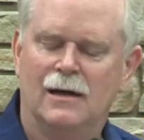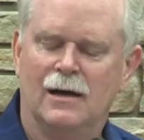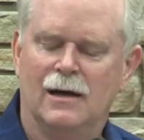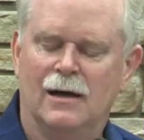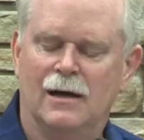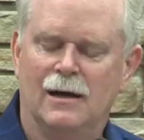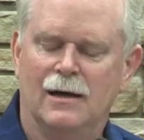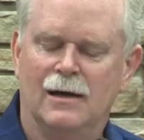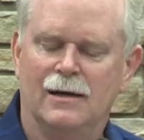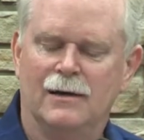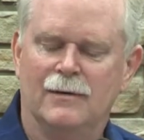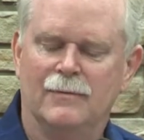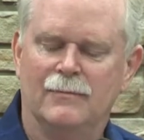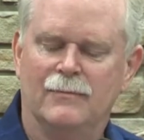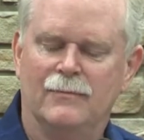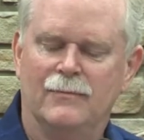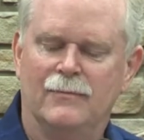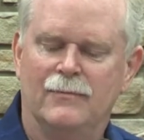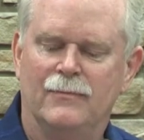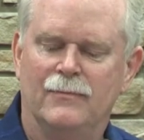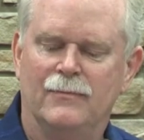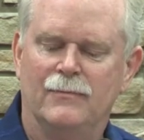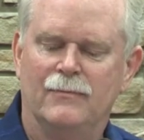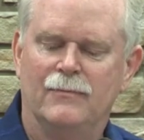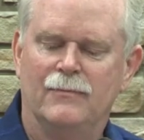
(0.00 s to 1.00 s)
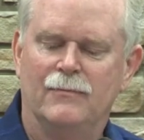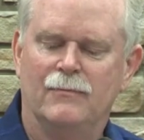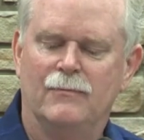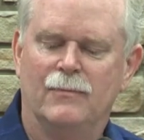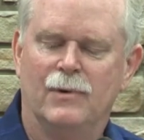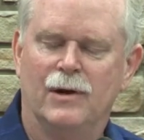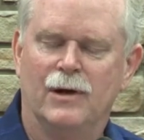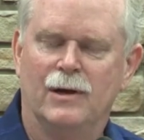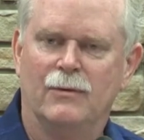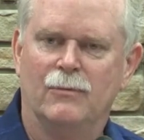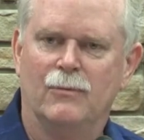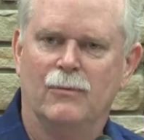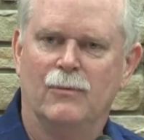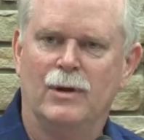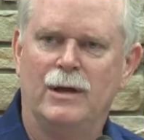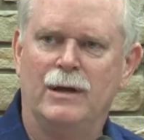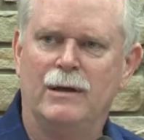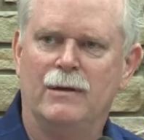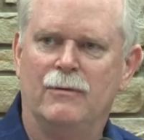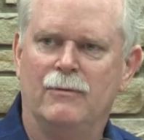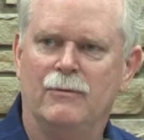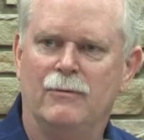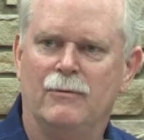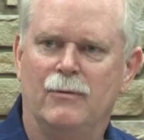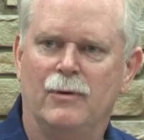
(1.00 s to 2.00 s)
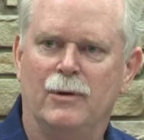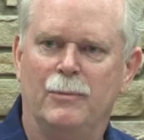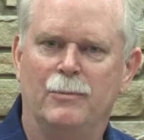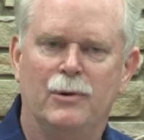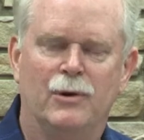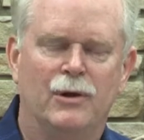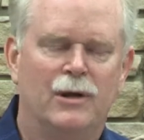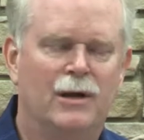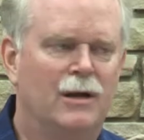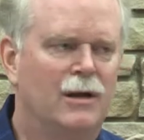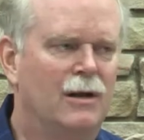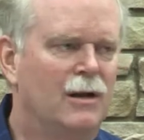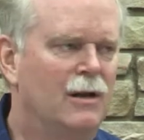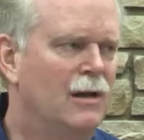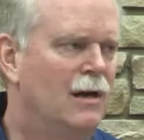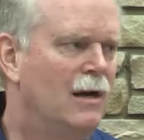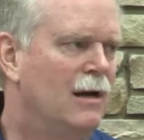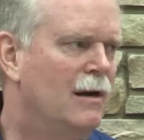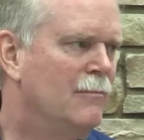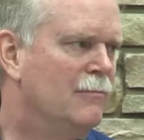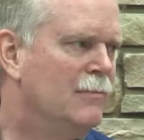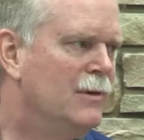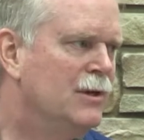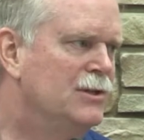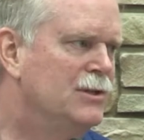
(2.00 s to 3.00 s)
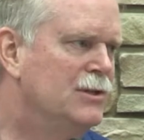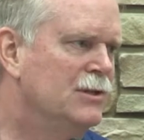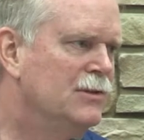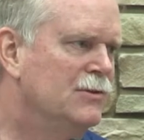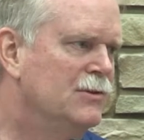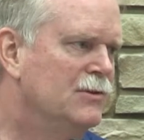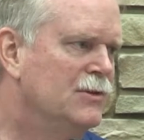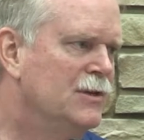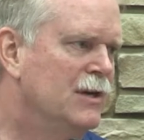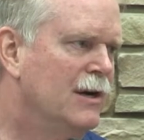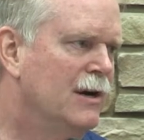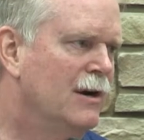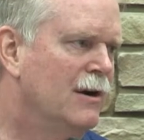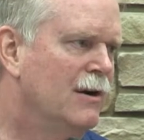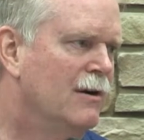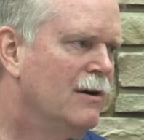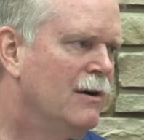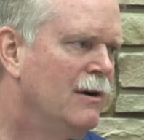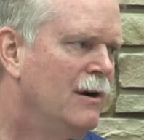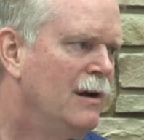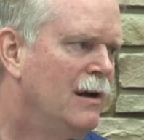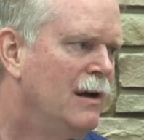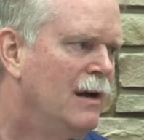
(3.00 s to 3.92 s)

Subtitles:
But we put in a lot of missions there.